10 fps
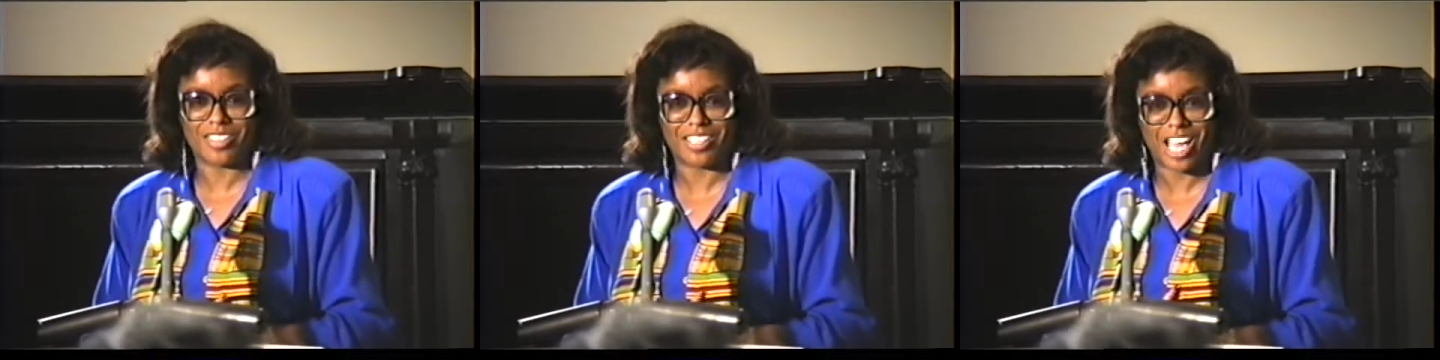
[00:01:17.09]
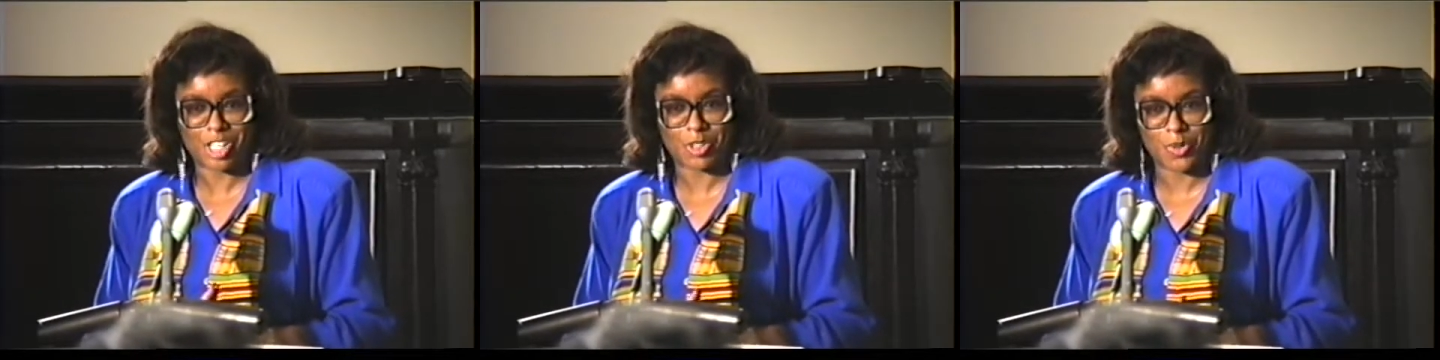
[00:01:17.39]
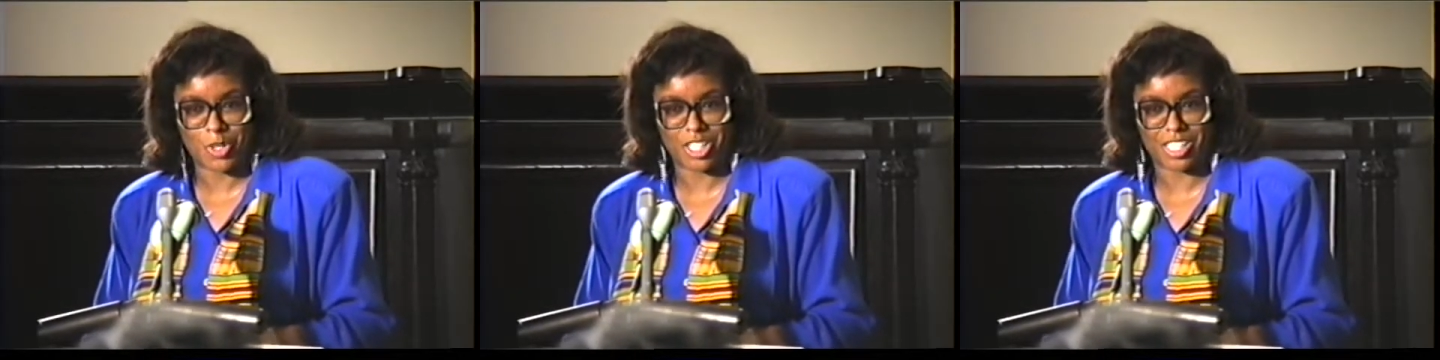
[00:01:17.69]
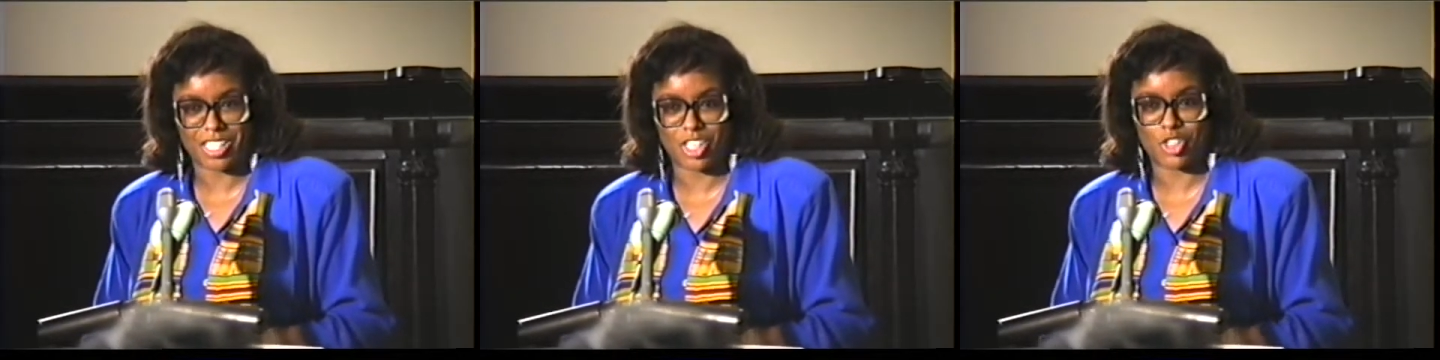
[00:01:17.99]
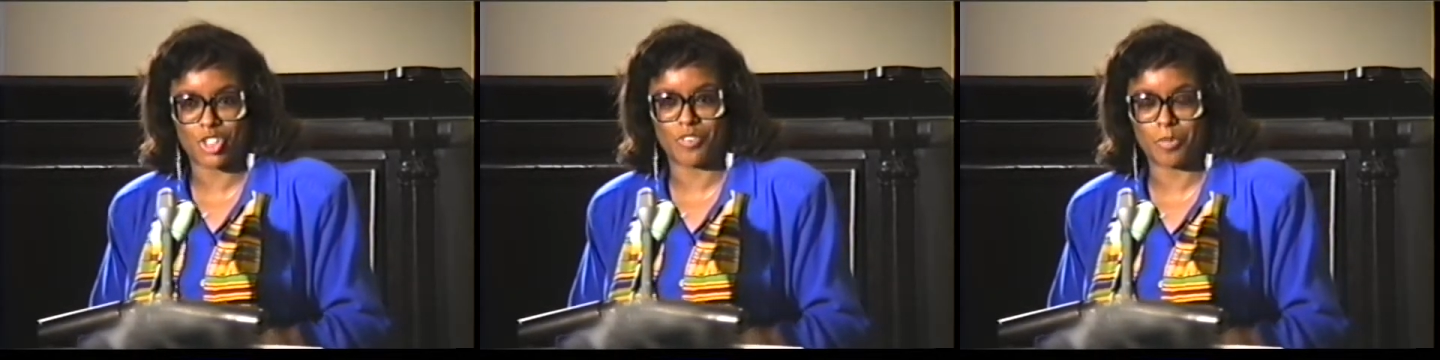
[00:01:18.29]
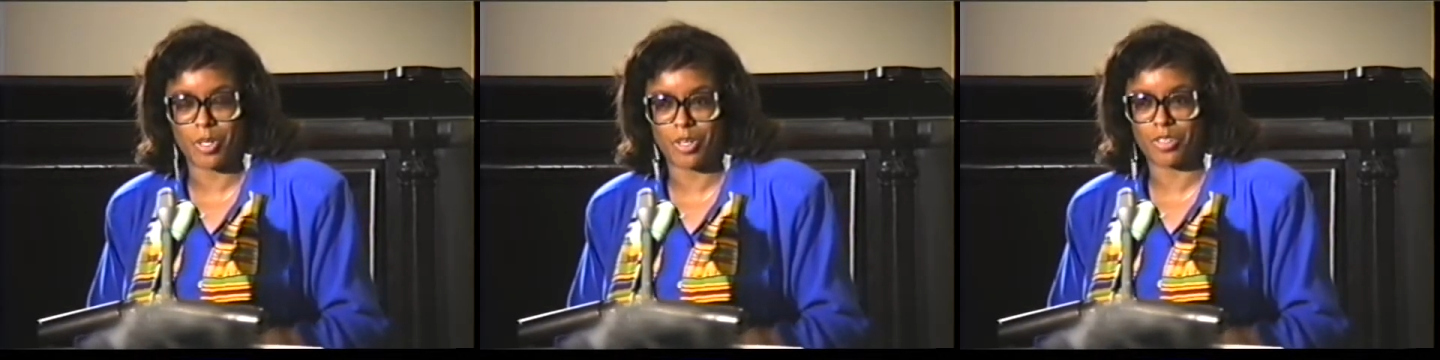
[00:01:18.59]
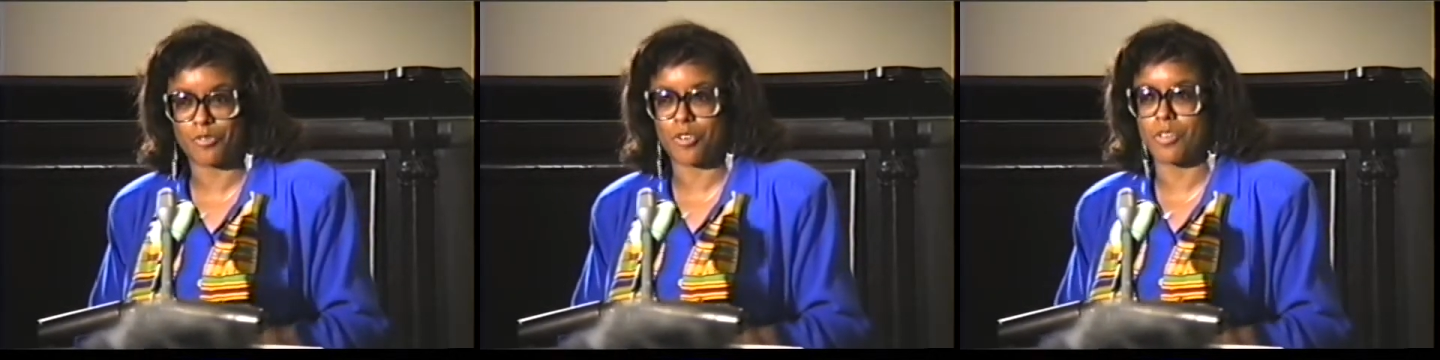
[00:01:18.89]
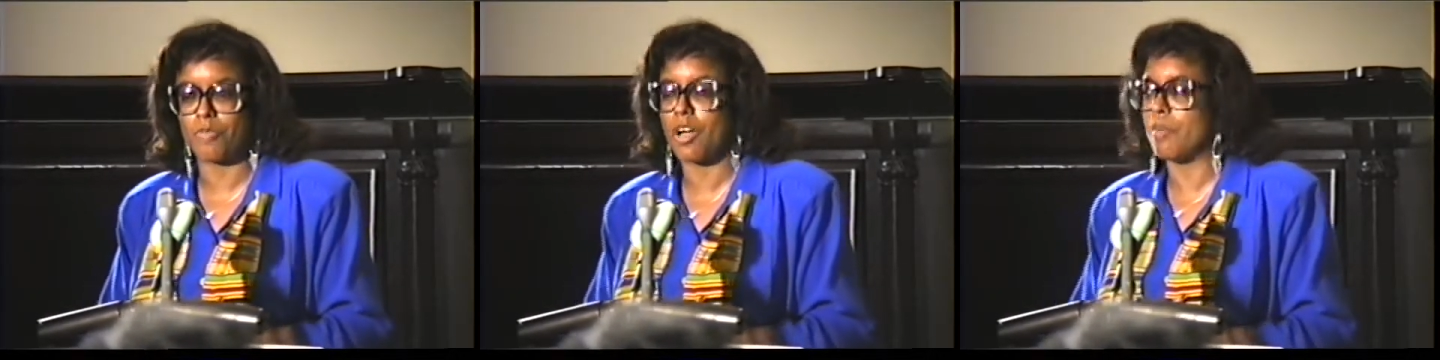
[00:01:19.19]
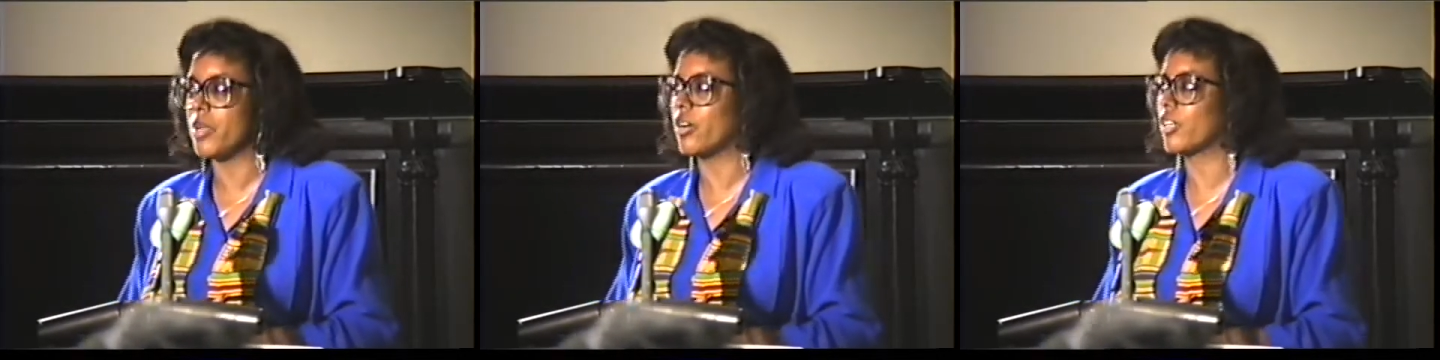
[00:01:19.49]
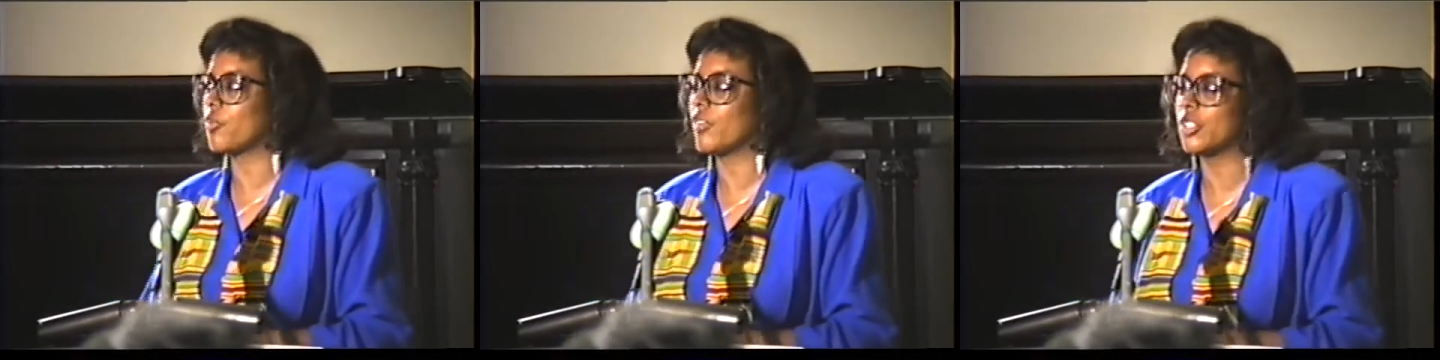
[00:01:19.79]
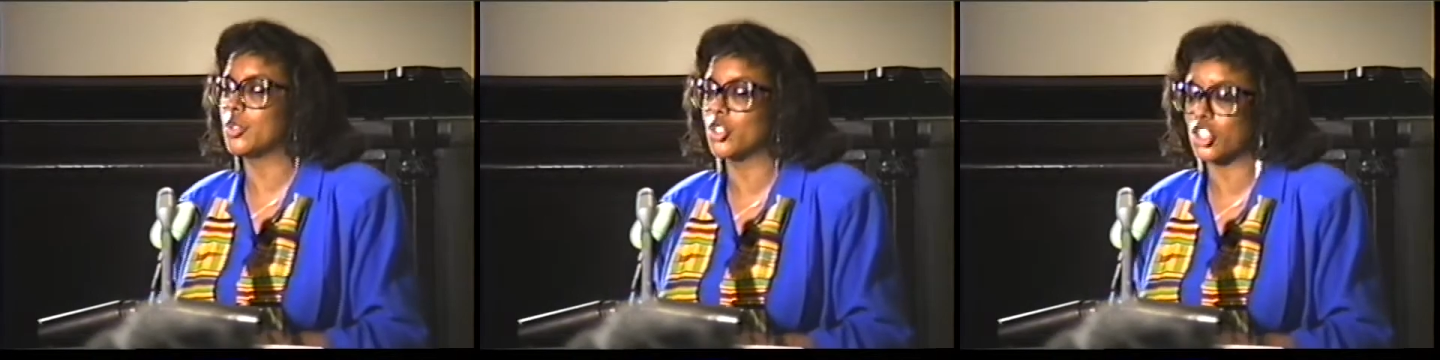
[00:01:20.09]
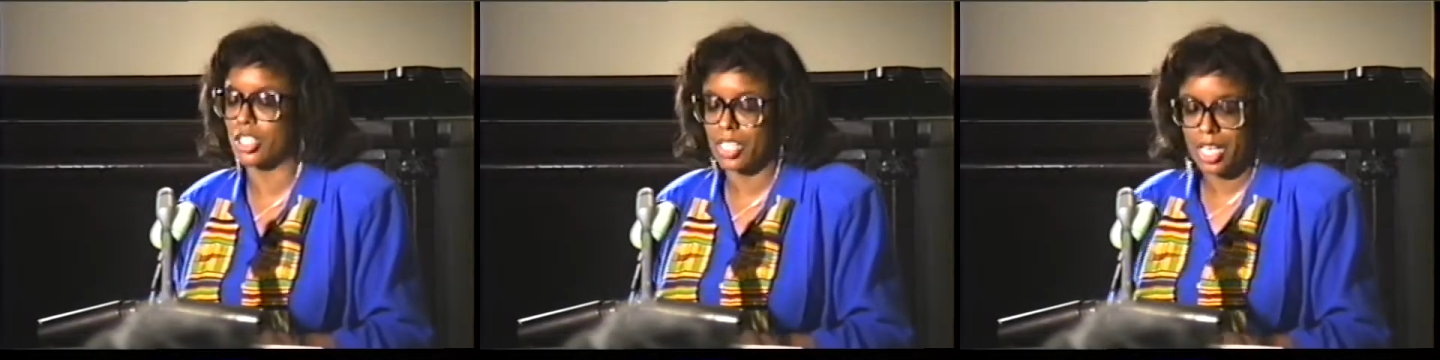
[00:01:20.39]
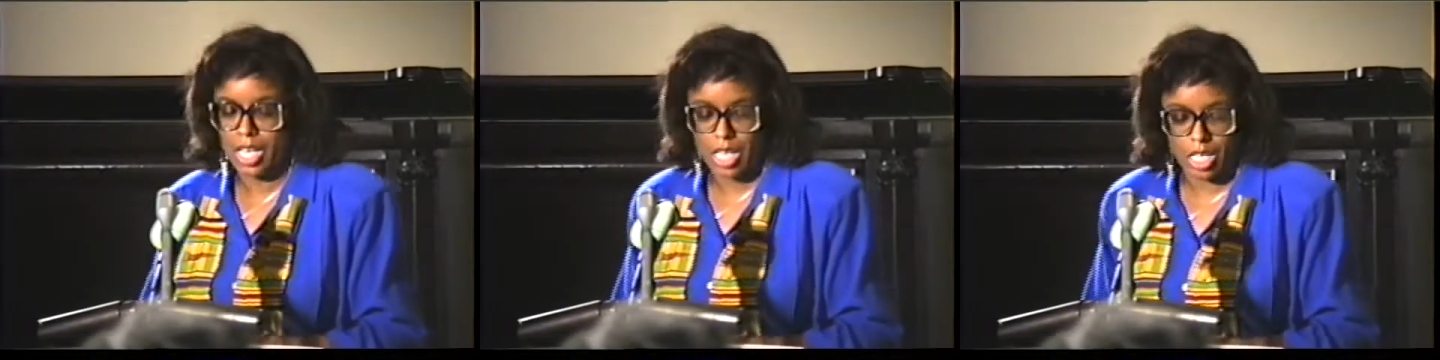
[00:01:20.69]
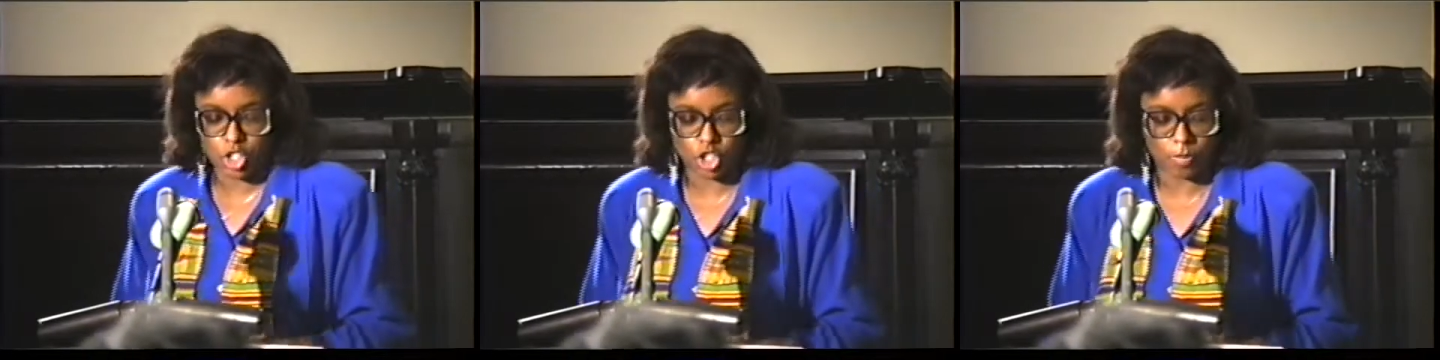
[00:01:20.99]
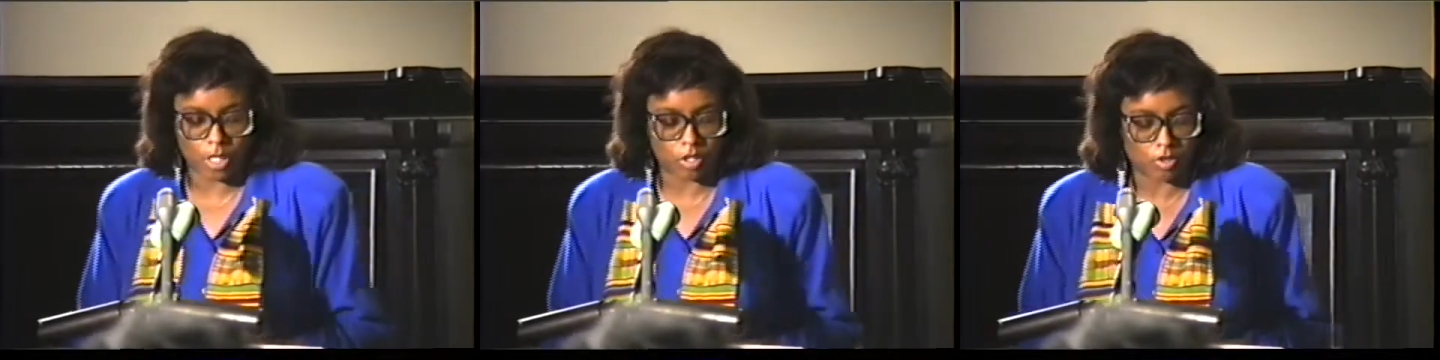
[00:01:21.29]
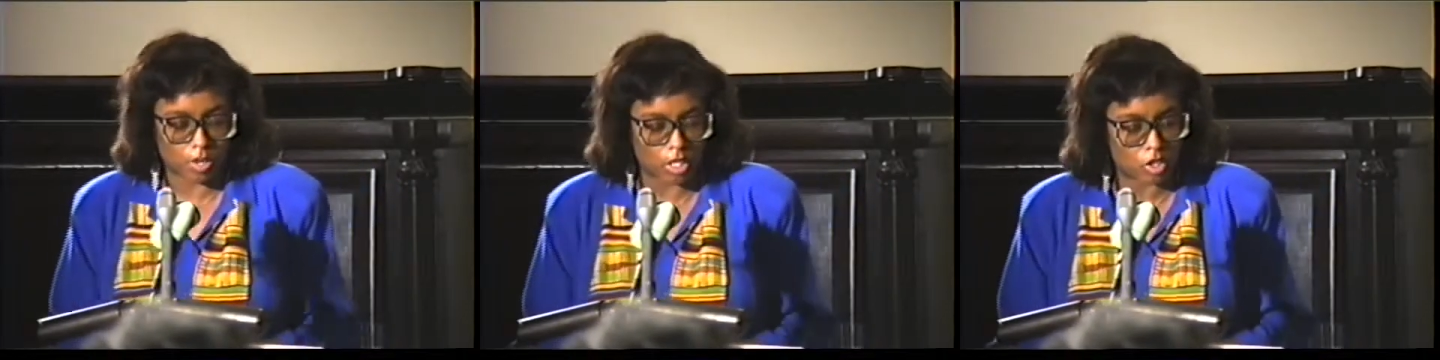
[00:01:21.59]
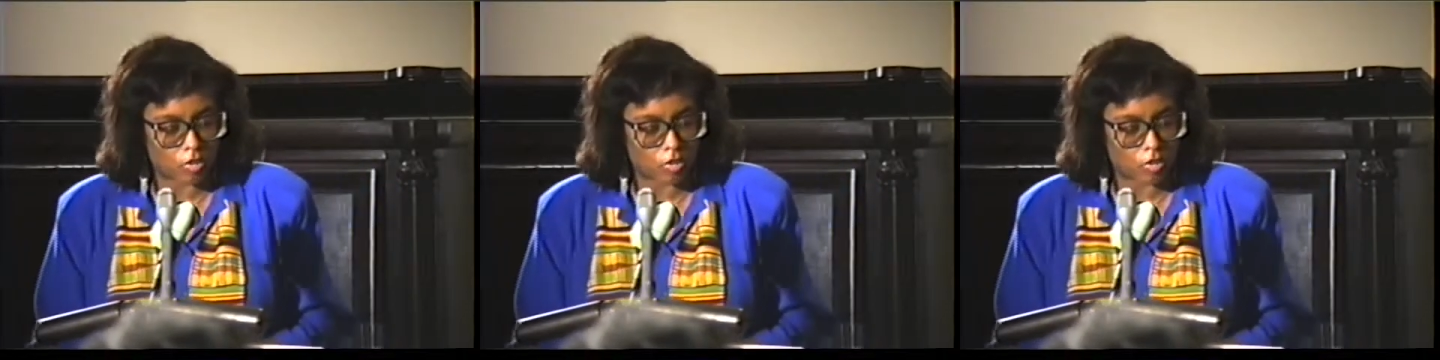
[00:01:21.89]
the National Organization of America for the American Revolution, and Jimmy and Grace.